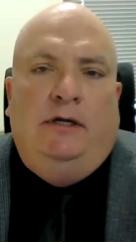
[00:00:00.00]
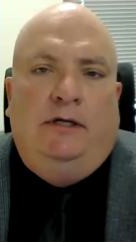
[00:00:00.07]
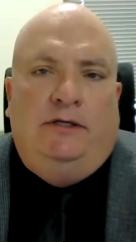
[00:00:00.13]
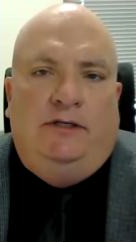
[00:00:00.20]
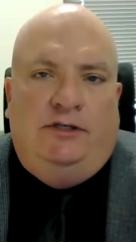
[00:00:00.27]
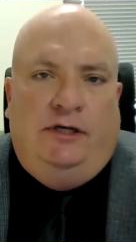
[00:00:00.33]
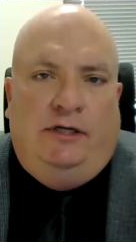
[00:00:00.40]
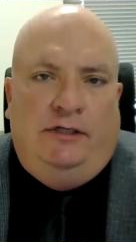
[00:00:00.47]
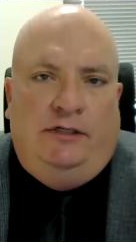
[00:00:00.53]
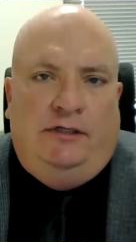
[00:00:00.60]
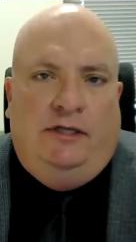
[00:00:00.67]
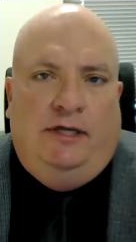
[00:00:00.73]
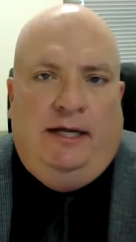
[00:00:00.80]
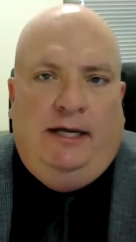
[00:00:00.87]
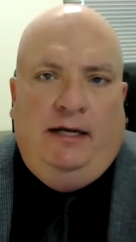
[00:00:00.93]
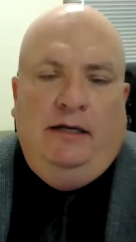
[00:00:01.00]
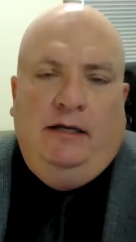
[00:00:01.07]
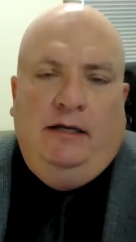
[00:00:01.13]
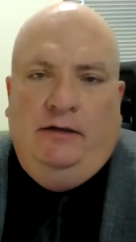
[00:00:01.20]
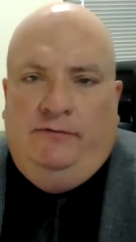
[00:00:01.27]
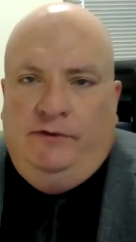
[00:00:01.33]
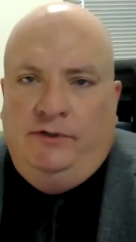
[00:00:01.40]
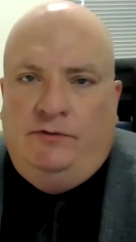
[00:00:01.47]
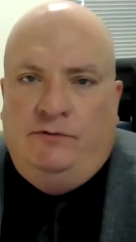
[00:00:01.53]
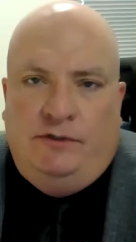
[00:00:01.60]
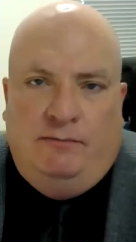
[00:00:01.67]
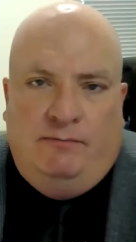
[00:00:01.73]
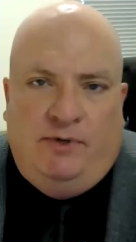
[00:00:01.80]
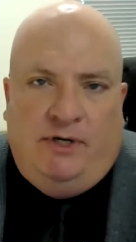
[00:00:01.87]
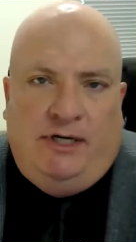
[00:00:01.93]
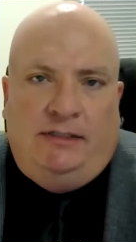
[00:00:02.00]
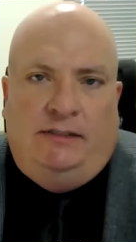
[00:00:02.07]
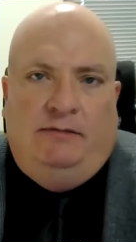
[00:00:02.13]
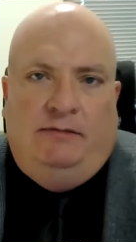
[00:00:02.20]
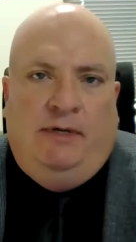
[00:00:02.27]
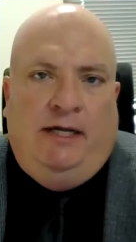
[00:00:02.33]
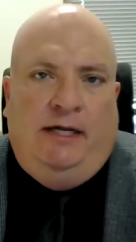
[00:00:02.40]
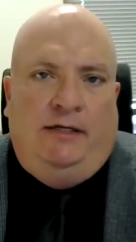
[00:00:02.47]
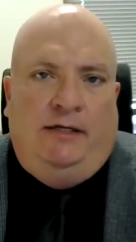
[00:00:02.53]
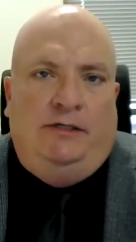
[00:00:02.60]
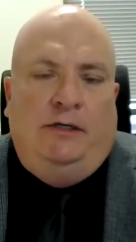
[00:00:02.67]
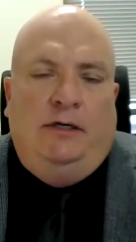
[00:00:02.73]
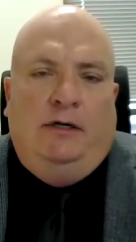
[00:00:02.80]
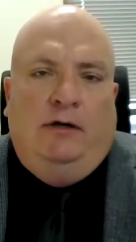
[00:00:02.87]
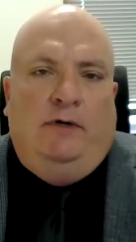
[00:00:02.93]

such that if this was a boxing match,